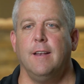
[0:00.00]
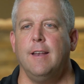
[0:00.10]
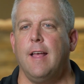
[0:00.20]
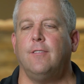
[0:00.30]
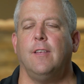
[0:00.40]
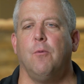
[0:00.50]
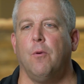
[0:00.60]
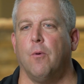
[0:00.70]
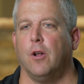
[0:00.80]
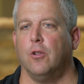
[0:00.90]
Next thing
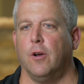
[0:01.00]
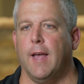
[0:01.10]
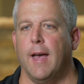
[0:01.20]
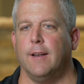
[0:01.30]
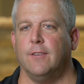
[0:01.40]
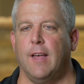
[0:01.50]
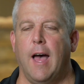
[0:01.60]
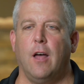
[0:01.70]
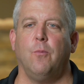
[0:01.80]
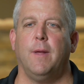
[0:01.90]
we want to look at is
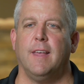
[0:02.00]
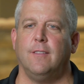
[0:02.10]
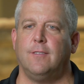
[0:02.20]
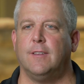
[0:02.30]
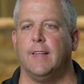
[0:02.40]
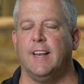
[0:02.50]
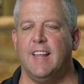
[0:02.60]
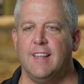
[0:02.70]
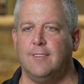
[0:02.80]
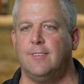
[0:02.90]
how do we insulate
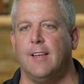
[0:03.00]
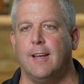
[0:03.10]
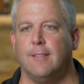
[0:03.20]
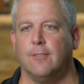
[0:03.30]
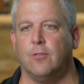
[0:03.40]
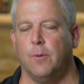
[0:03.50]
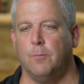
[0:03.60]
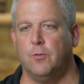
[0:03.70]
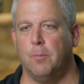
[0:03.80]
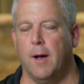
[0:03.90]
inside the swim
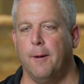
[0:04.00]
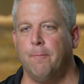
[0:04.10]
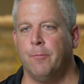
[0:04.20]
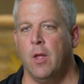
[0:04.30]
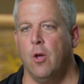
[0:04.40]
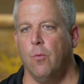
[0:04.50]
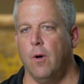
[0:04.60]
spa?